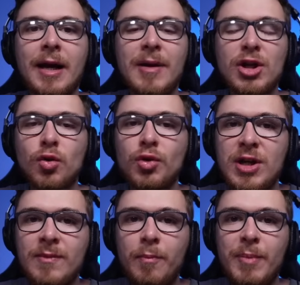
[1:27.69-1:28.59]
but it's all
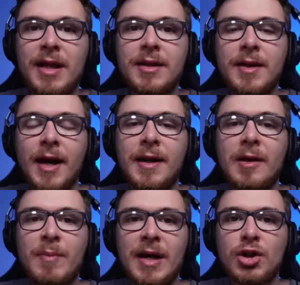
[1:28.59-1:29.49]
team dependent and it
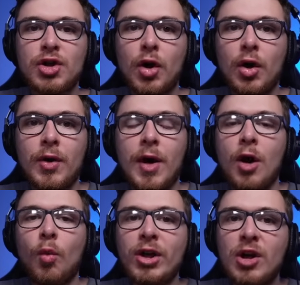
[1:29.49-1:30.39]
depends on
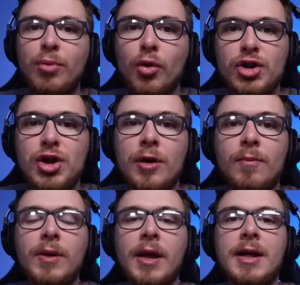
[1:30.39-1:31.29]
when you bought certain
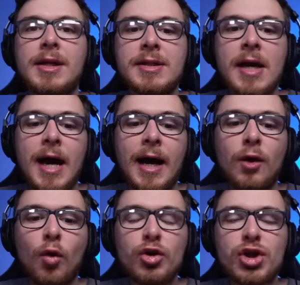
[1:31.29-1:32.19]
players and
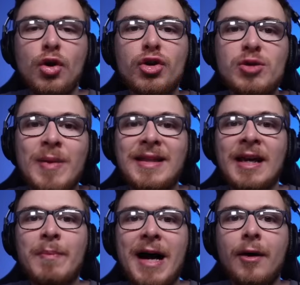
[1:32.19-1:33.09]
also your spending
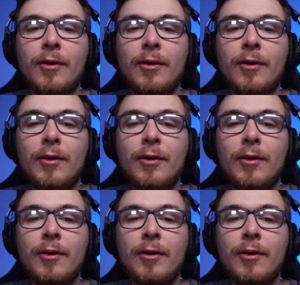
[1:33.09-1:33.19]
power,